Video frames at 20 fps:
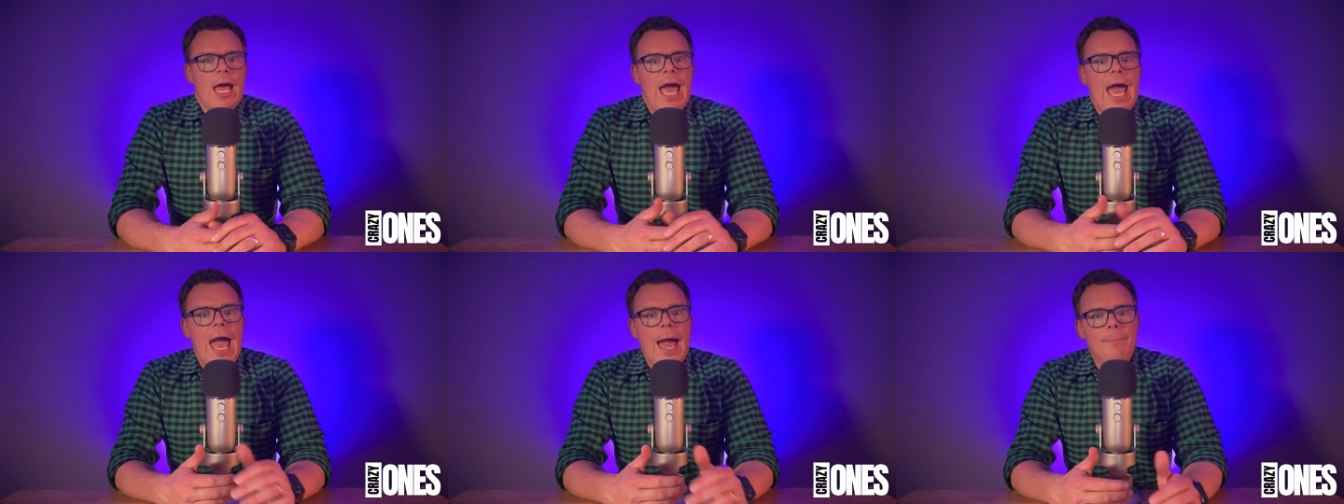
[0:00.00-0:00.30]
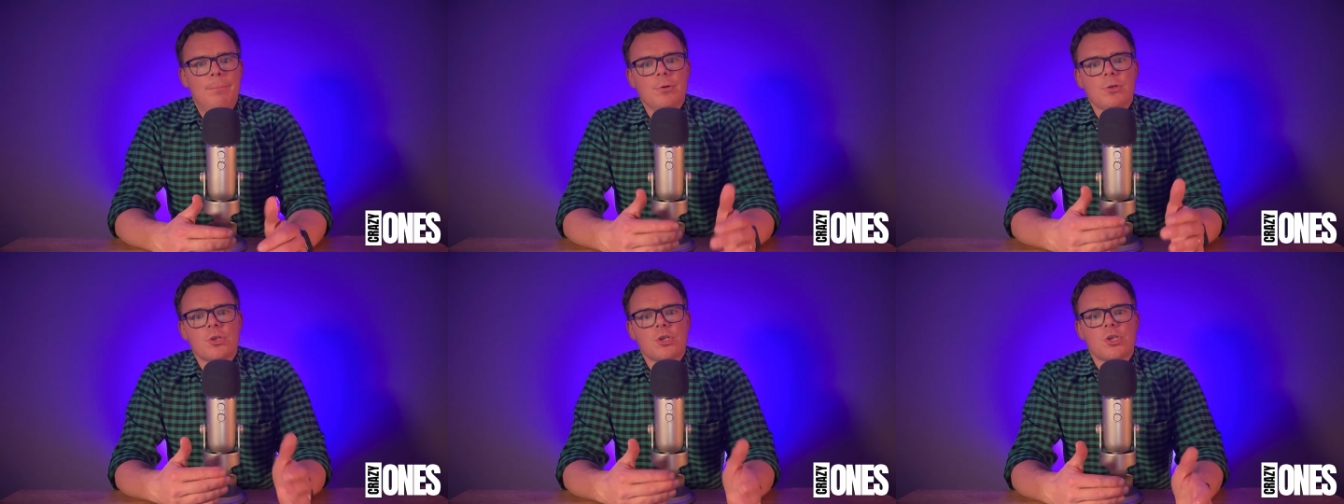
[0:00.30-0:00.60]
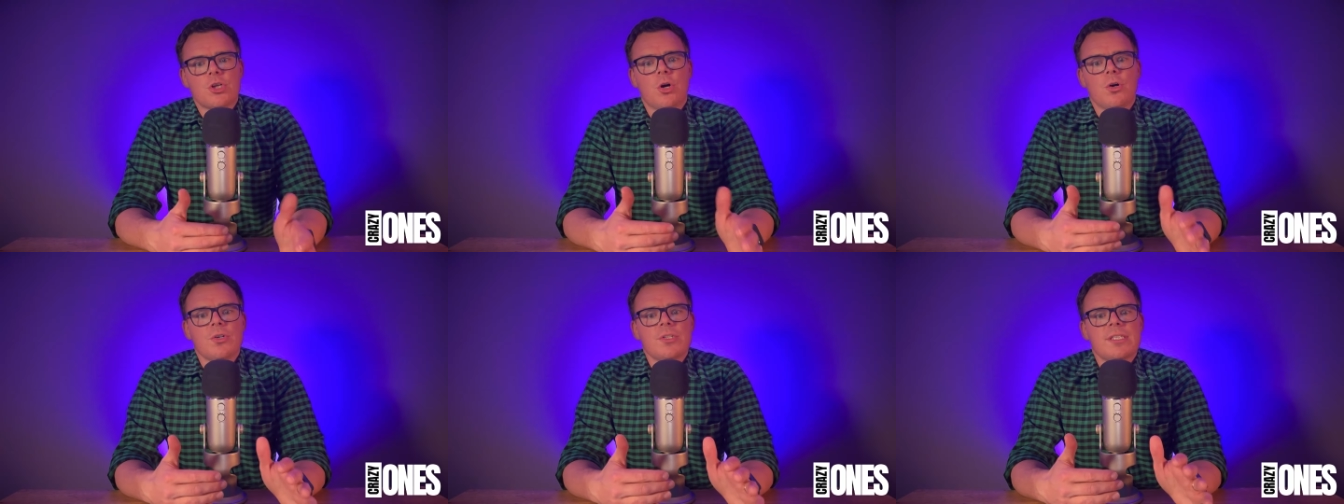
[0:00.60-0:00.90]
Apple
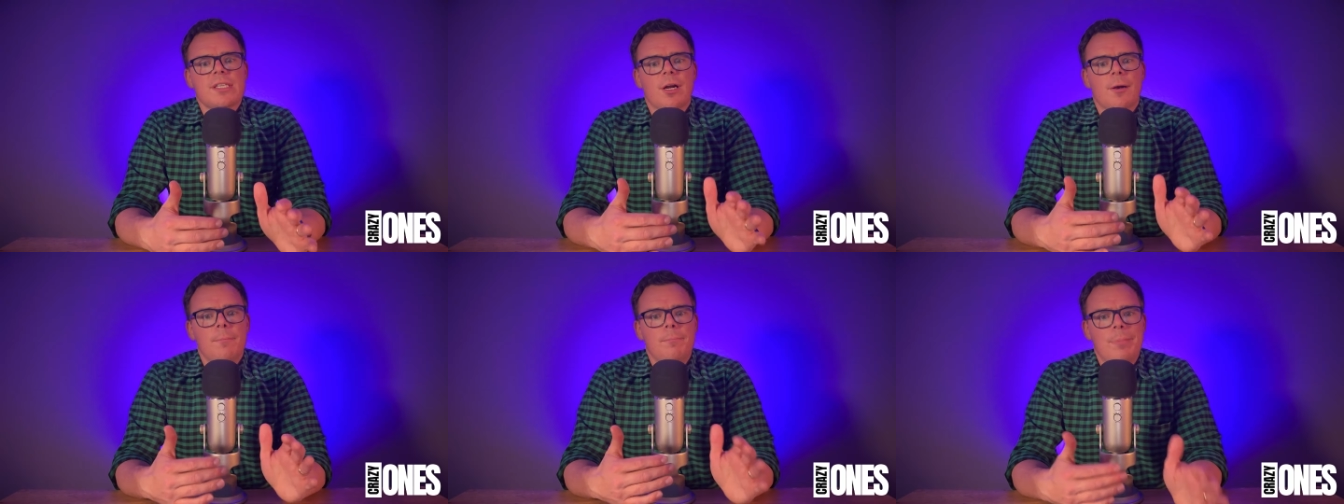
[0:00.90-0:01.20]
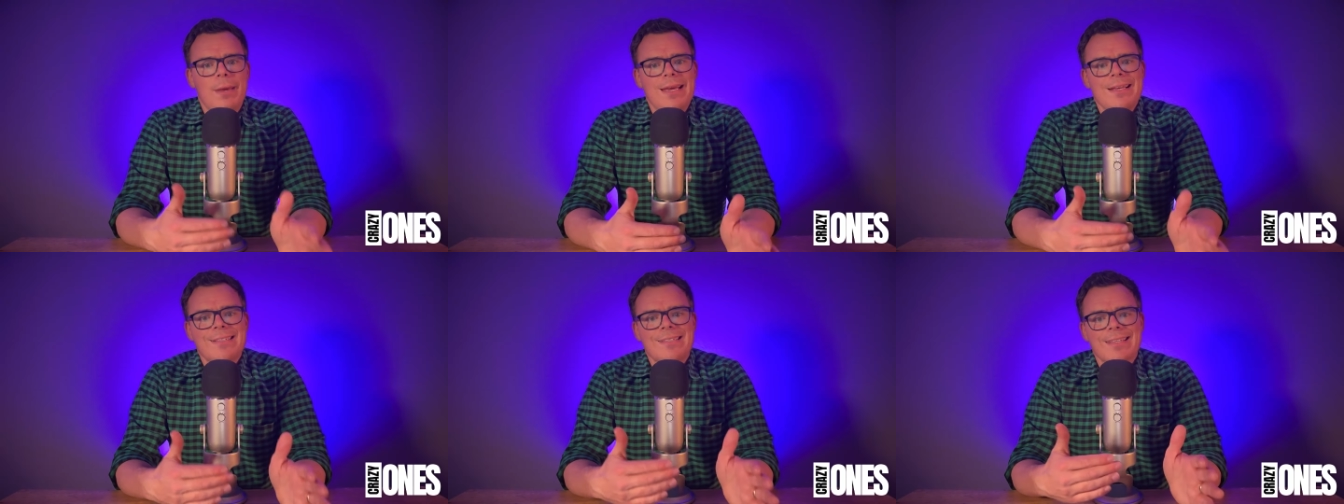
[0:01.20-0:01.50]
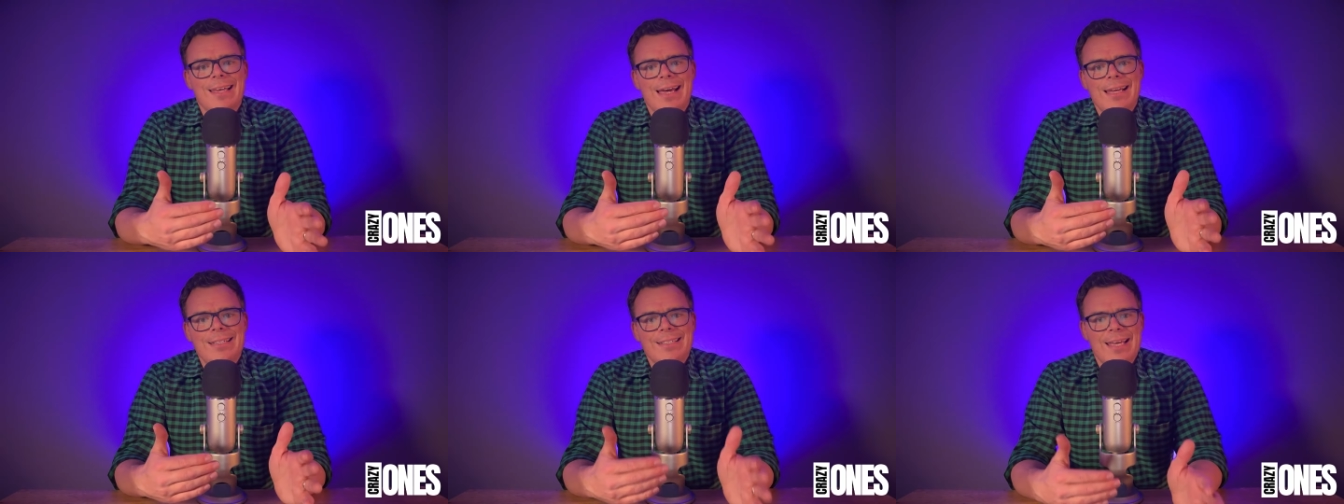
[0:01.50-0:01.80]
shows their
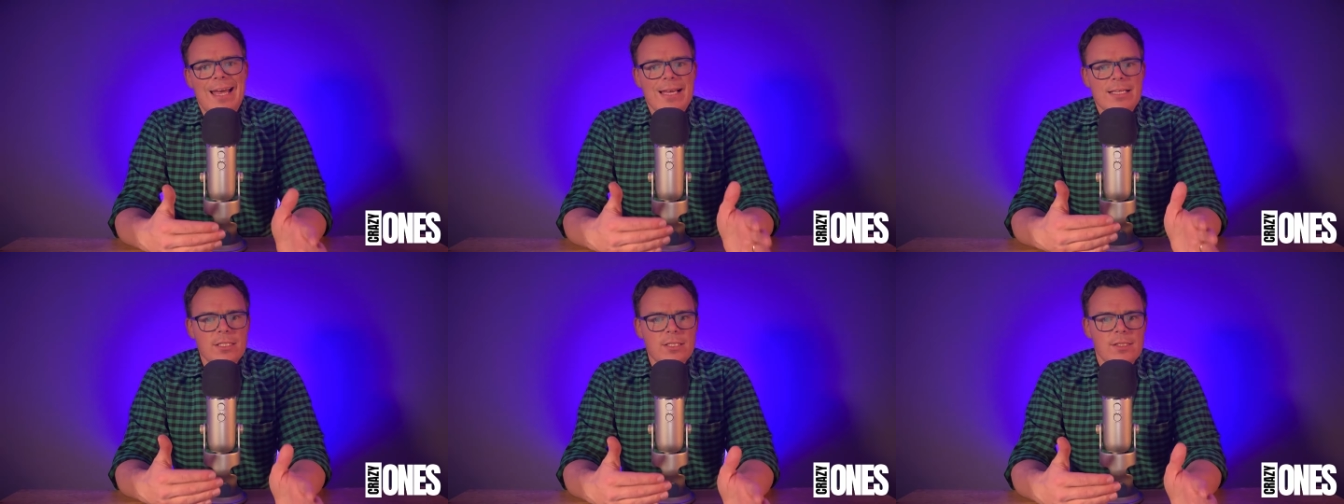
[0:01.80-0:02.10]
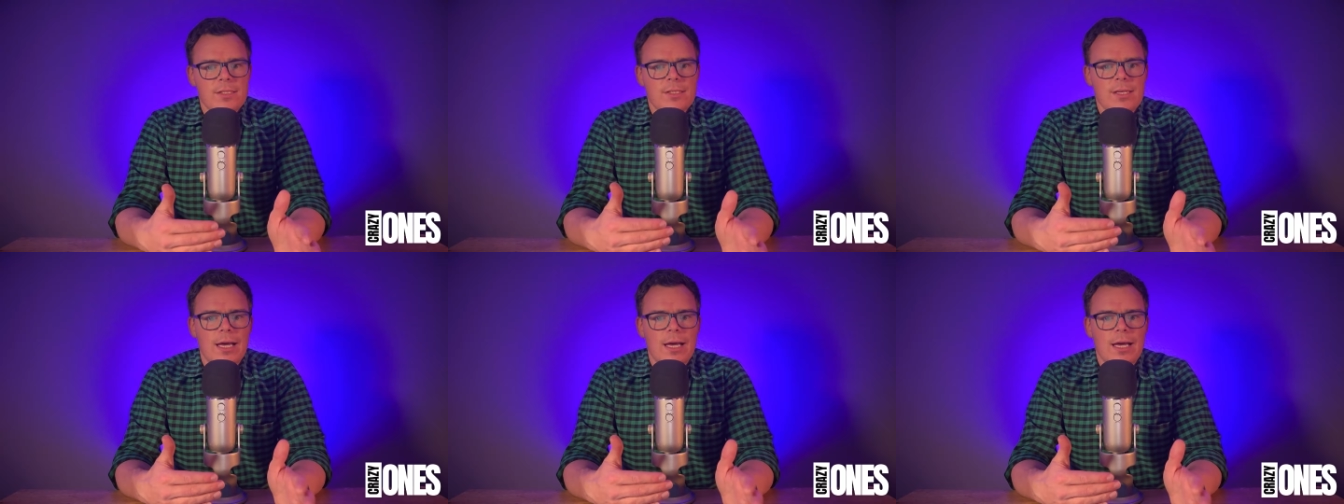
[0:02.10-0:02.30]
baseline tests